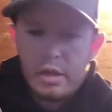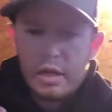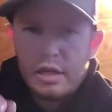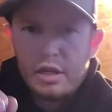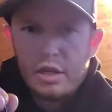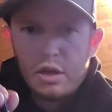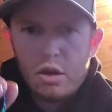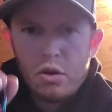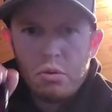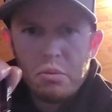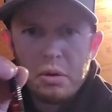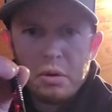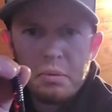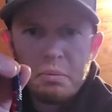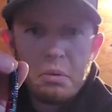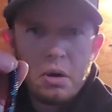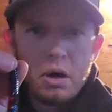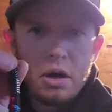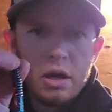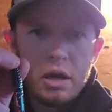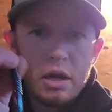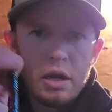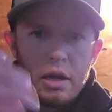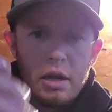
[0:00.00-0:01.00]
that's going to be
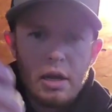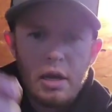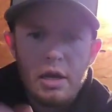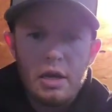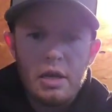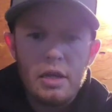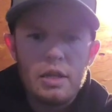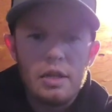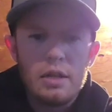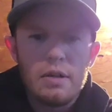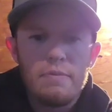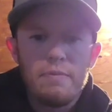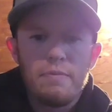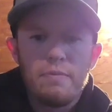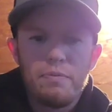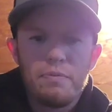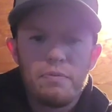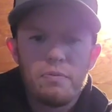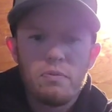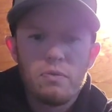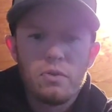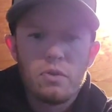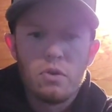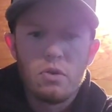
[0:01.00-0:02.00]
money
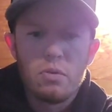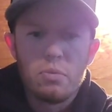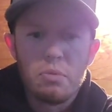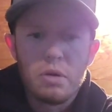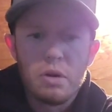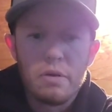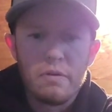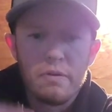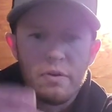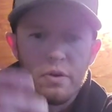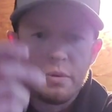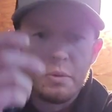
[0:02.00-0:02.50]
on a big